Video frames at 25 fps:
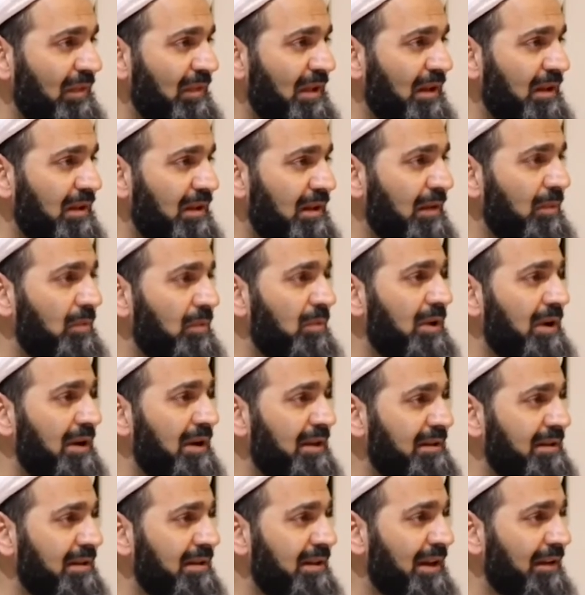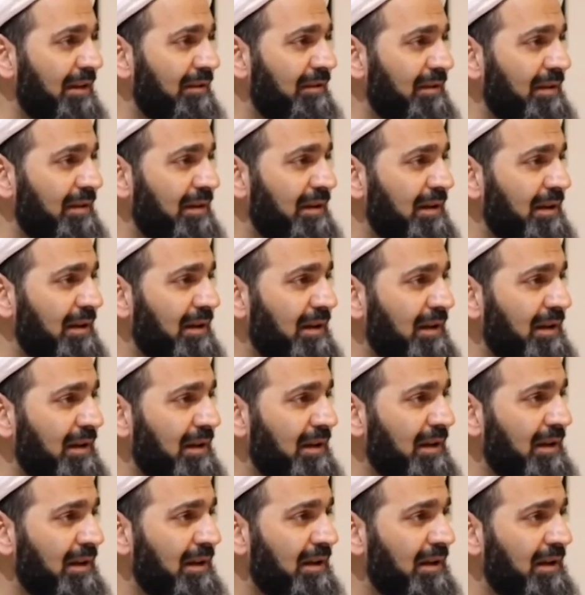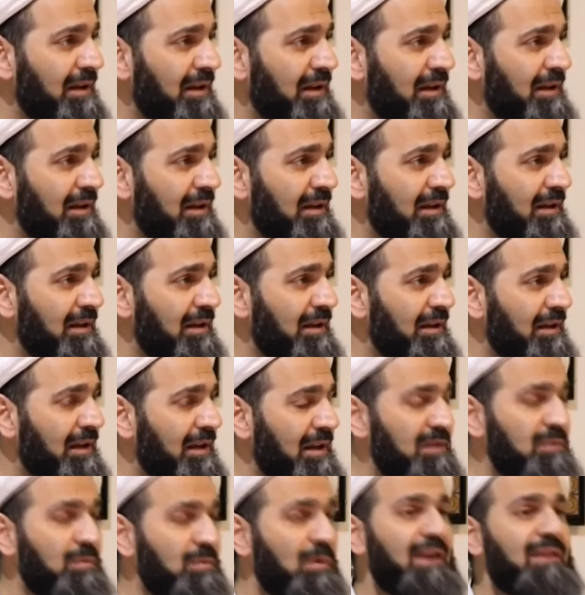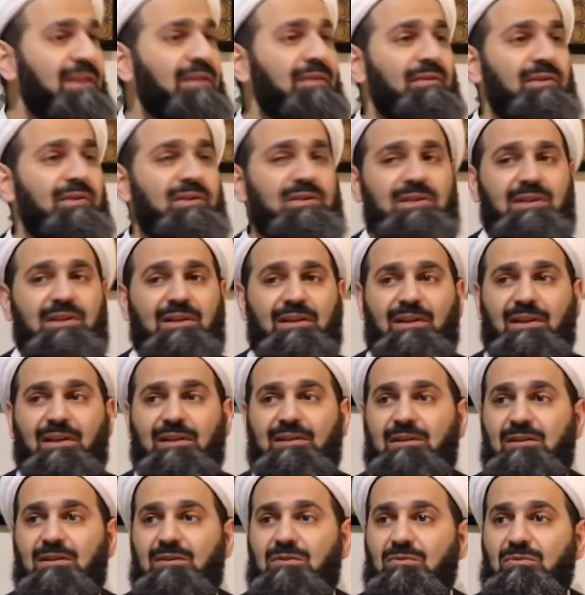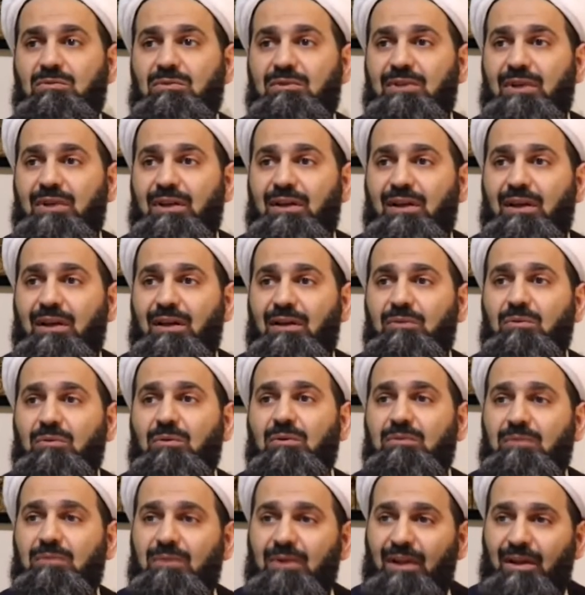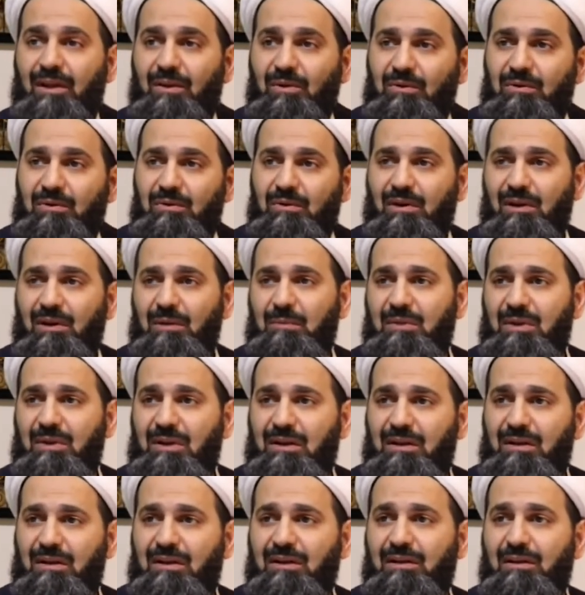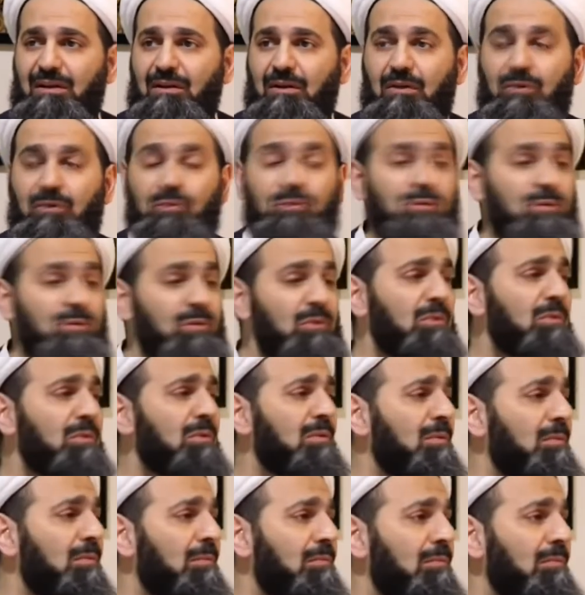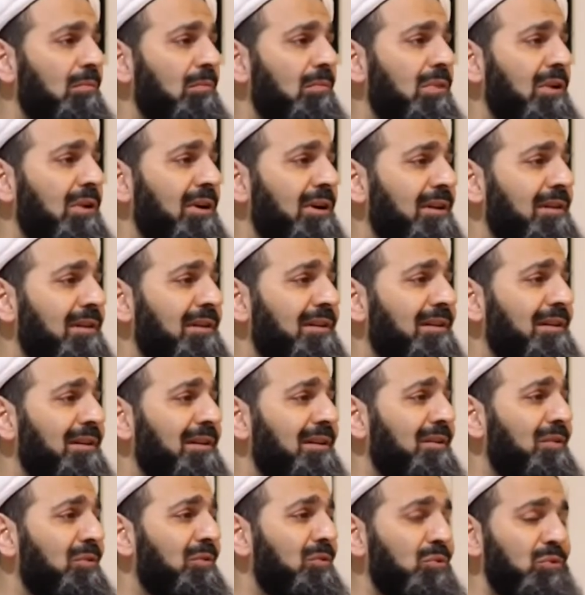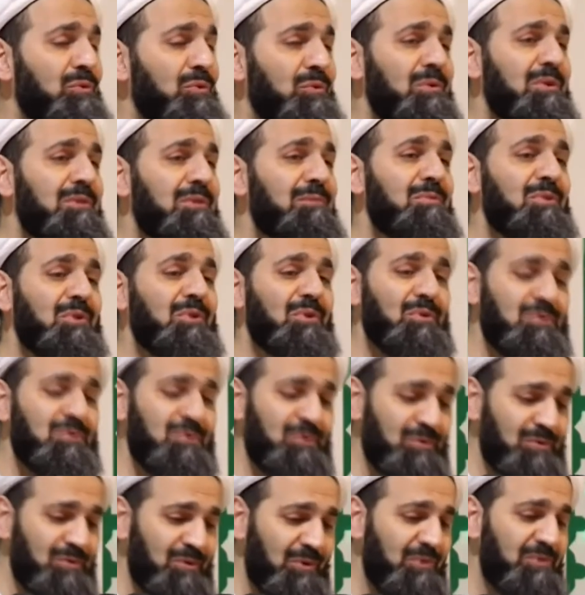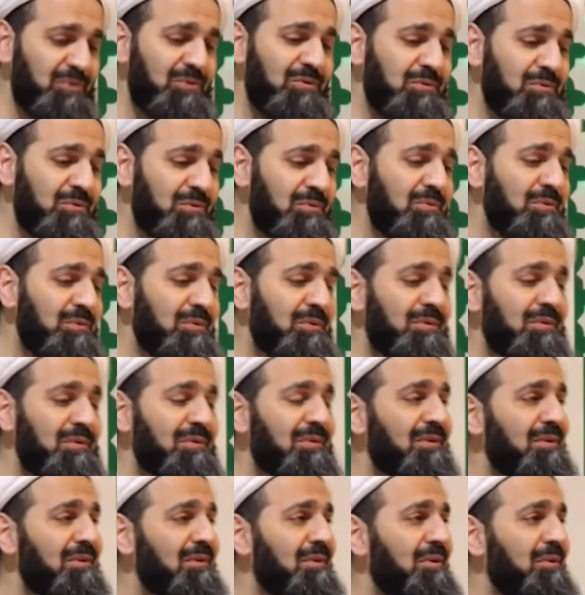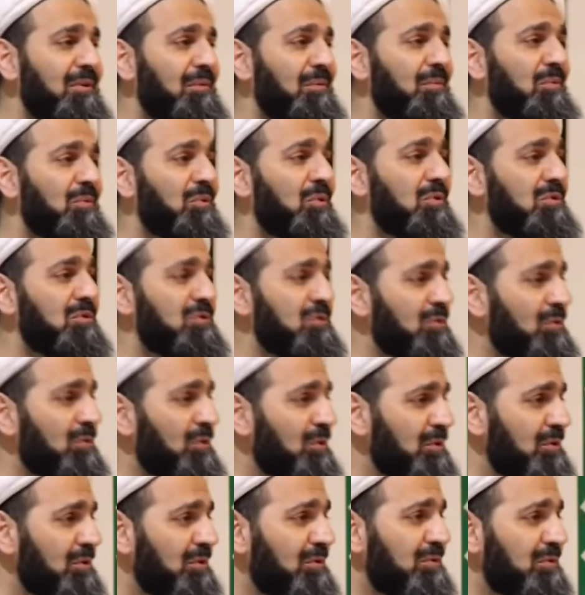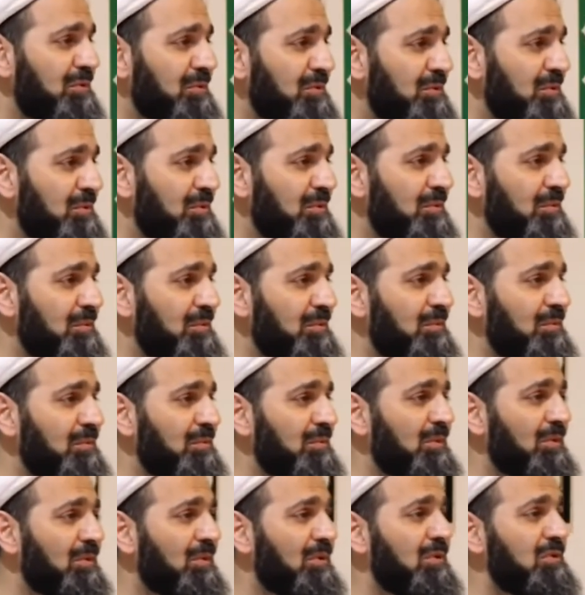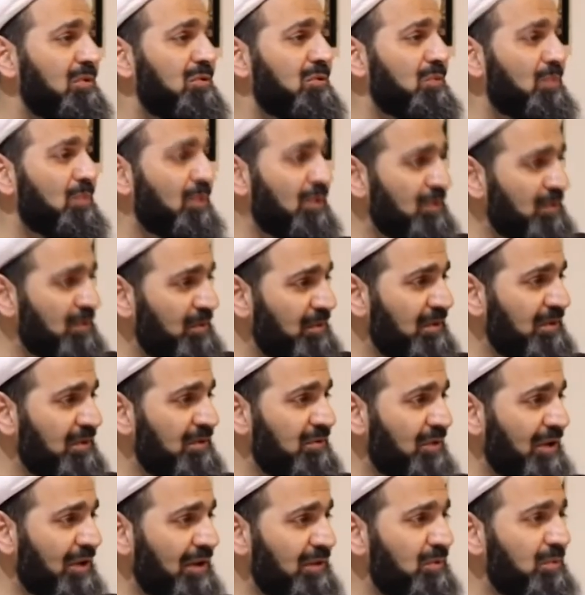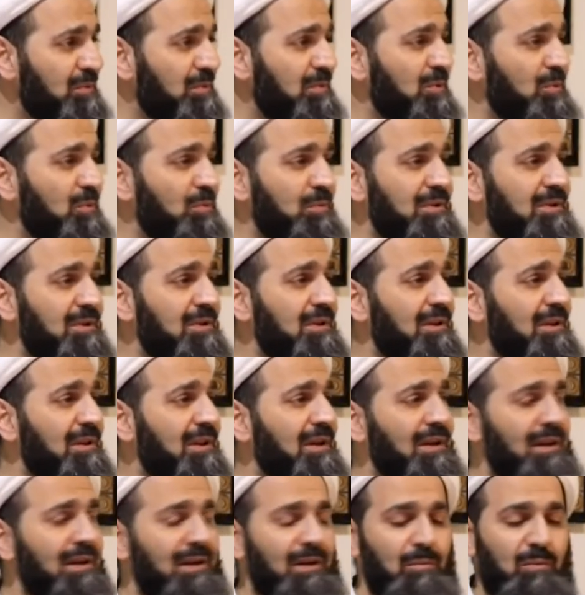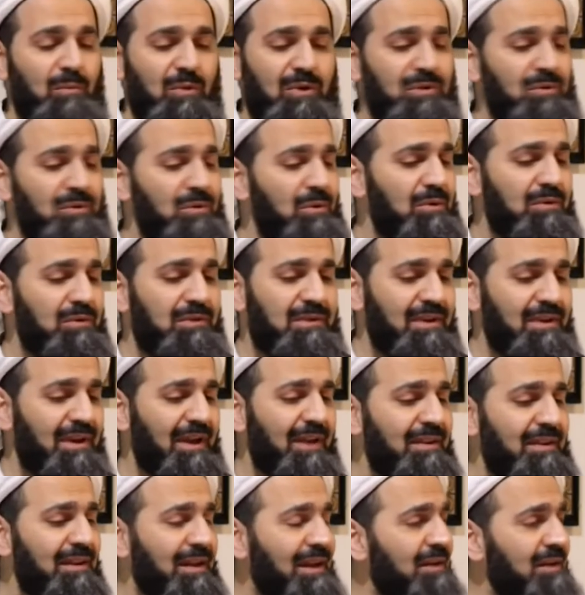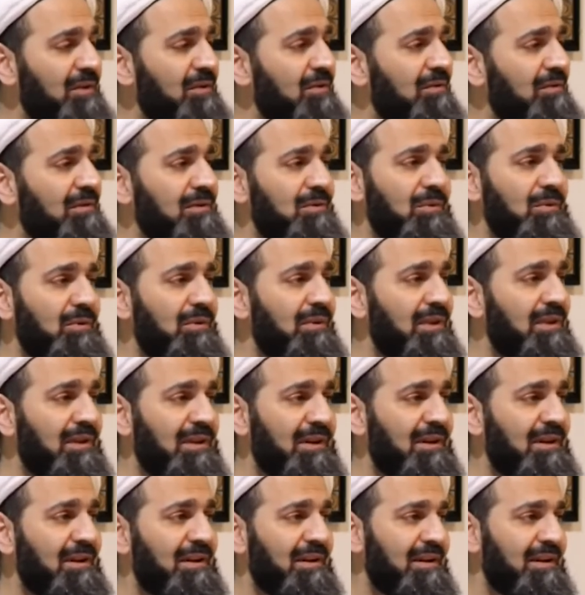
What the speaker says: that we're entering heaven. That's why the first thing they teach you in tariqah, don't rely on your amal. Do, but do it because you're told to do, because you're ordered to do, because you want to be trying to be obedient. But don't, at the end of it, don't think